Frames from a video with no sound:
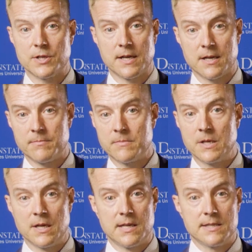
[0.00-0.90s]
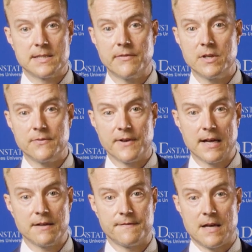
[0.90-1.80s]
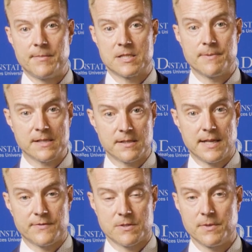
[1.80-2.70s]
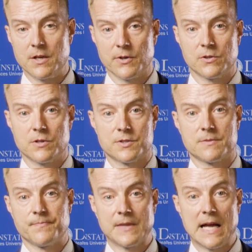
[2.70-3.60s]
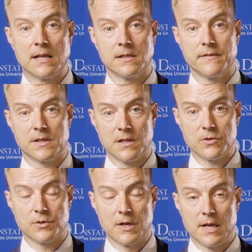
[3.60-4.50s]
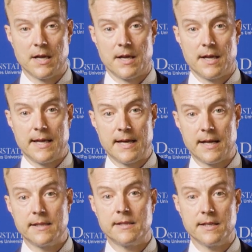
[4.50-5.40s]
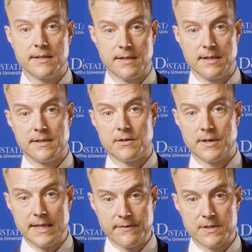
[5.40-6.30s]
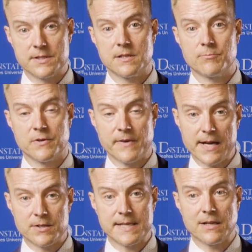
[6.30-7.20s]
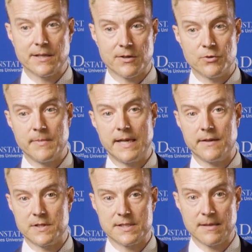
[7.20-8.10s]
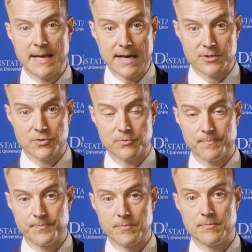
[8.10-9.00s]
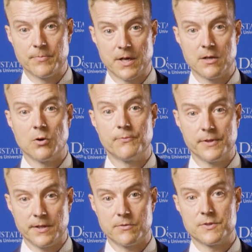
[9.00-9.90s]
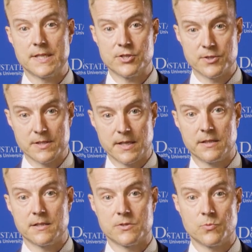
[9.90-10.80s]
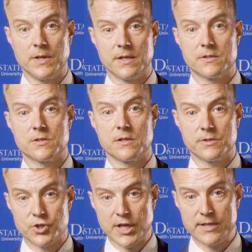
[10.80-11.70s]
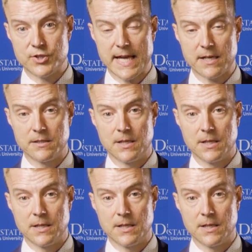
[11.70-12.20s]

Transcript: I'm 75. I'm expected to have some hearing loss. I'll leave it alone. And I think there are even some providers out there who may have the same attitude. But hopefully through sessions like this, we can start to change that.